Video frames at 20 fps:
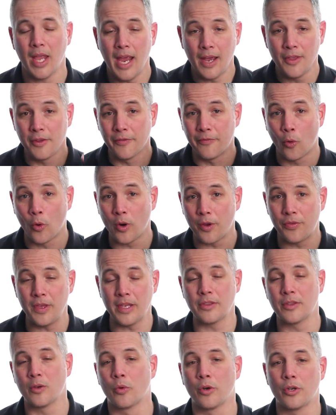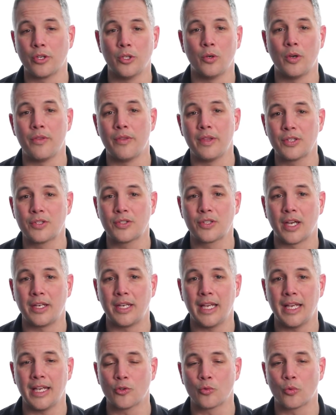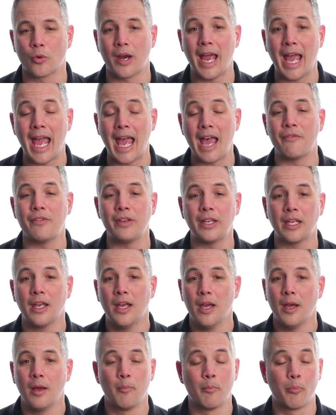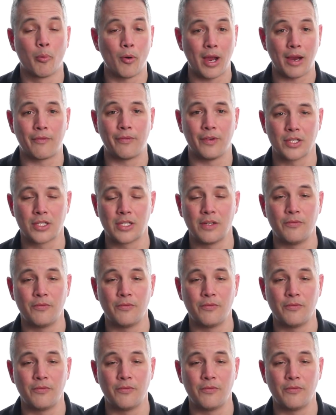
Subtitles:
And the fourth thing that we're doing this Sunday is we're having breakfast.